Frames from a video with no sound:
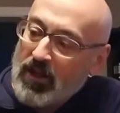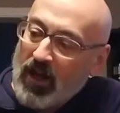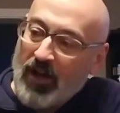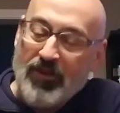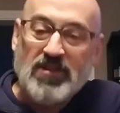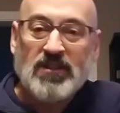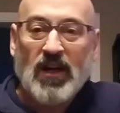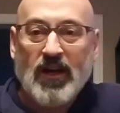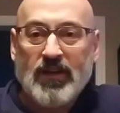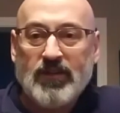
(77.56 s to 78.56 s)
On this
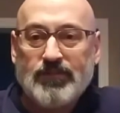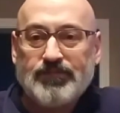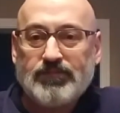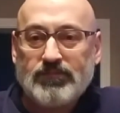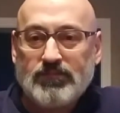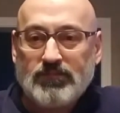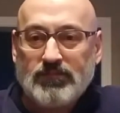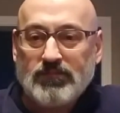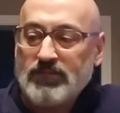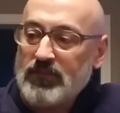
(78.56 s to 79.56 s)
side
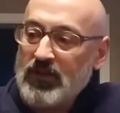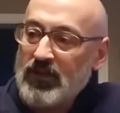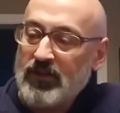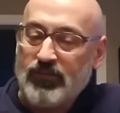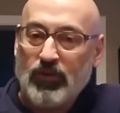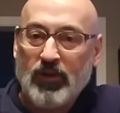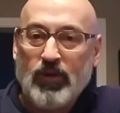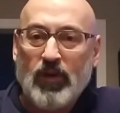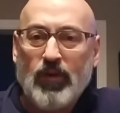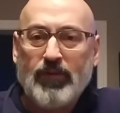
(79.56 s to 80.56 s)
is really what
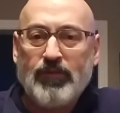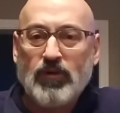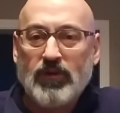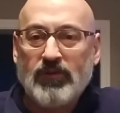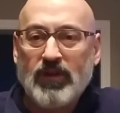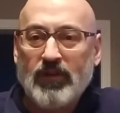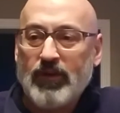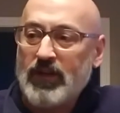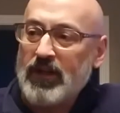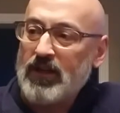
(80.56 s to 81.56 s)
I want to focus on
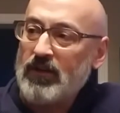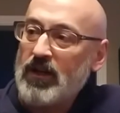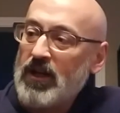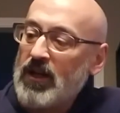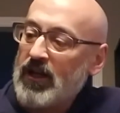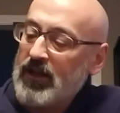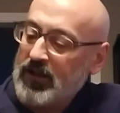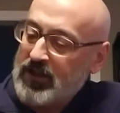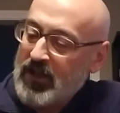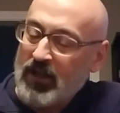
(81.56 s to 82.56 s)
right now. I
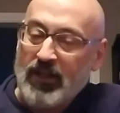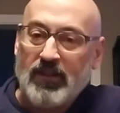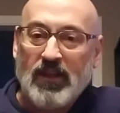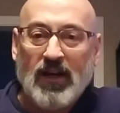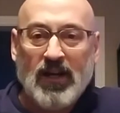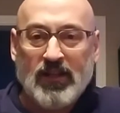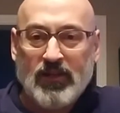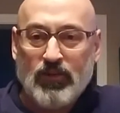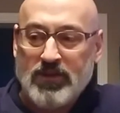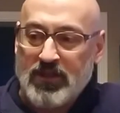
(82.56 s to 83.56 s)
kind of like the Islay
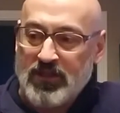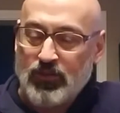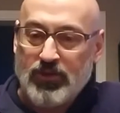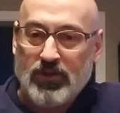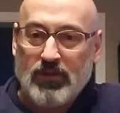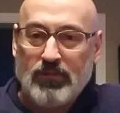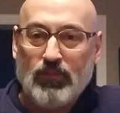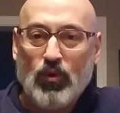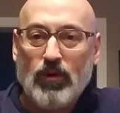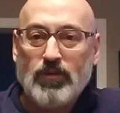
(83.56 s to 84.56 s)
whiskeys, which are
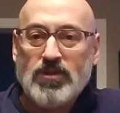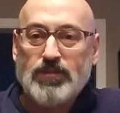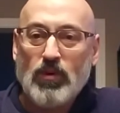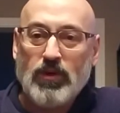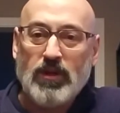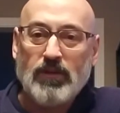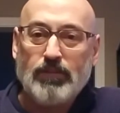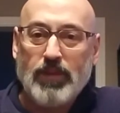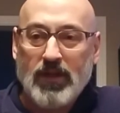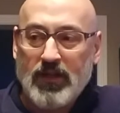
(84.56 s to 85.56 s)
more smoky and
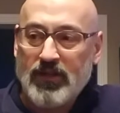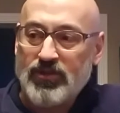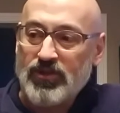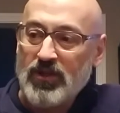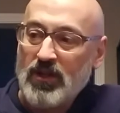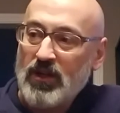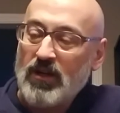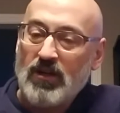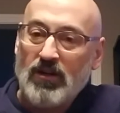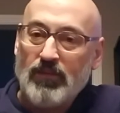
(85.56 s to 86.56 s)
peatish.
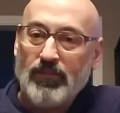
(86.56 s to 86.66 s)
I